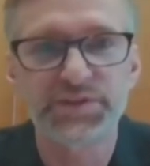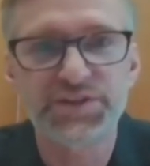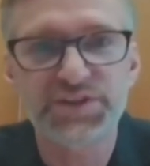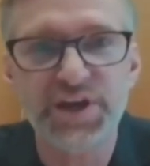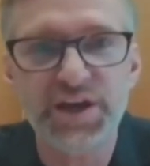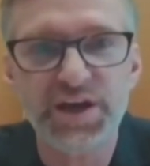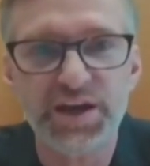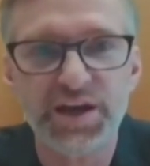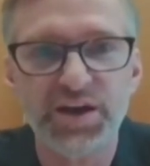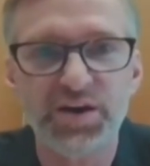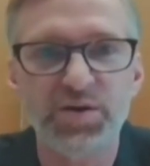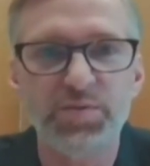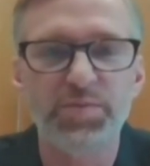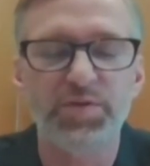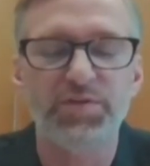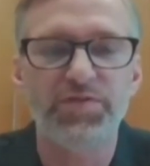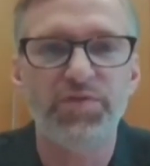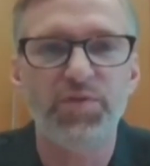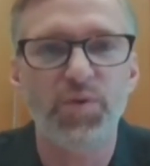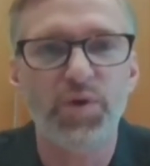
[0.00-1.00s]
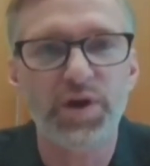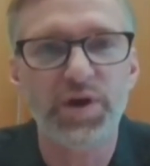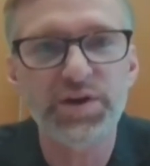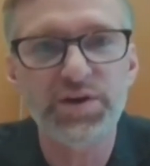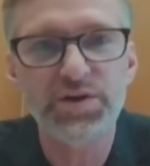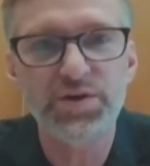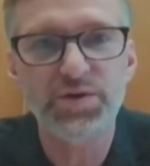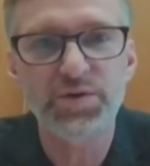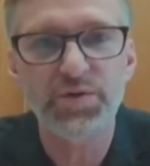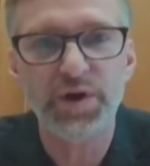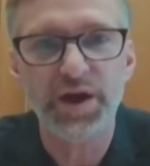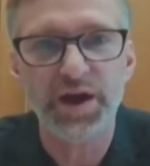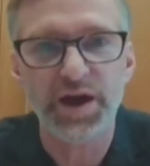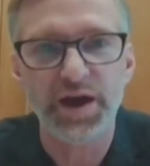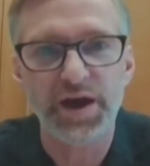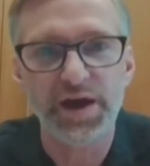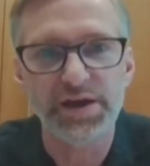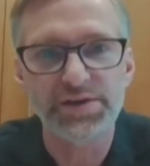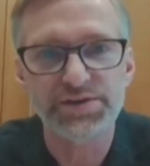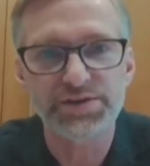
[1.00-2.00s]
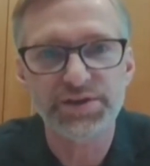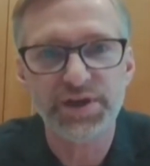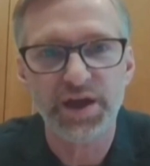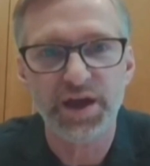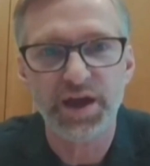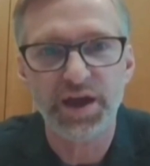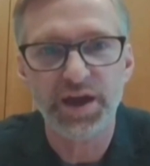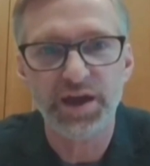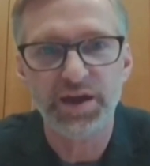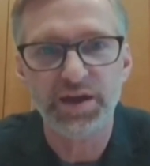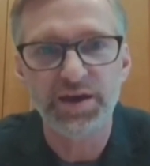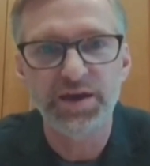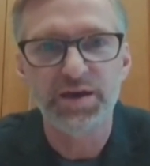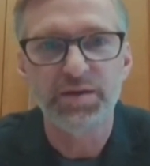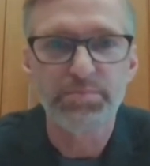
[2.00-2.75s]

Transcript: In their budget for the new fiscal year, they set aside